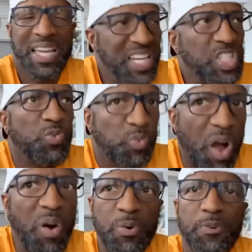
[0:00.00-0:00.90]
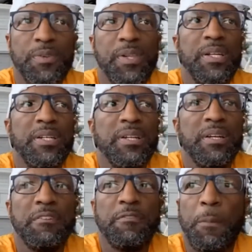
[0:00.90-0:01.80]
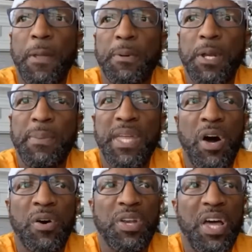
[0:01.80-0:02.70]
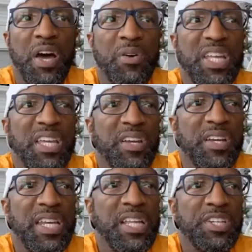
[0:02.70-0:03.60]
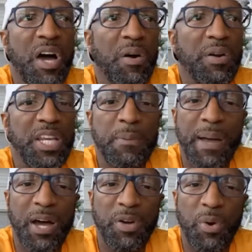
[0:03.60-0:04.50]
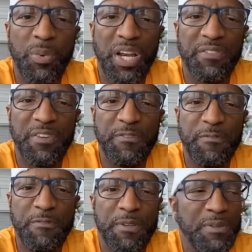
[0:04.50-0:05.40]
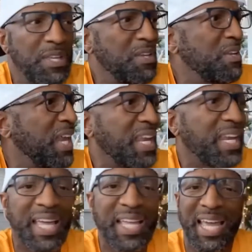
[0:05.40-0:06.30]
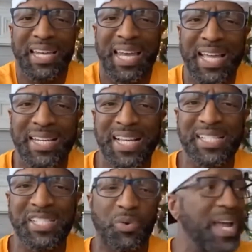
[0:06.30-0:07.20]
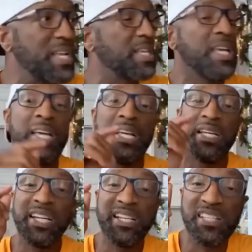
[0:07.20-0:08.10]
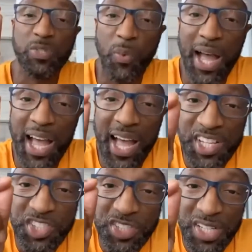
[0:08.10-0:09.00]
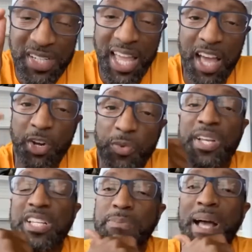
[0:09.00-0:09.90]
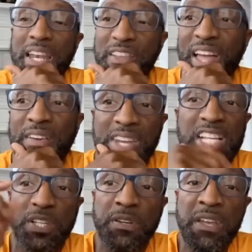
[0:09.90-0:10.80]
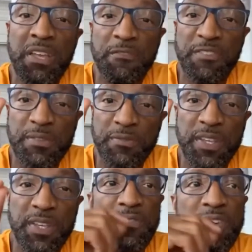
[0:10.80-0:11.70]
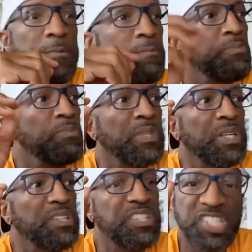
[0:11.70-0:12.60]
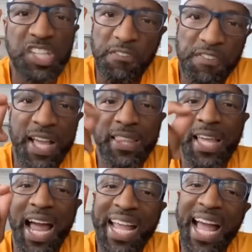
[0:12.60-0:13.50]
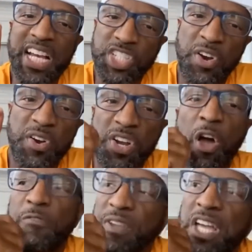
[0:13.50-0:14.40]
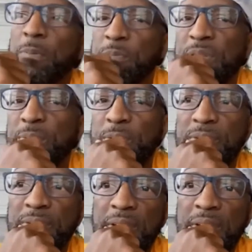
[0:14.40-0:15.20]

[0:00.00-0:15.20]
And it's wrong for people to be on the internet dogging him out or whatever. Like that's crazy. This is why I shut down the Ricky Smiley Foundation for stuff like that. I got turned off helping people.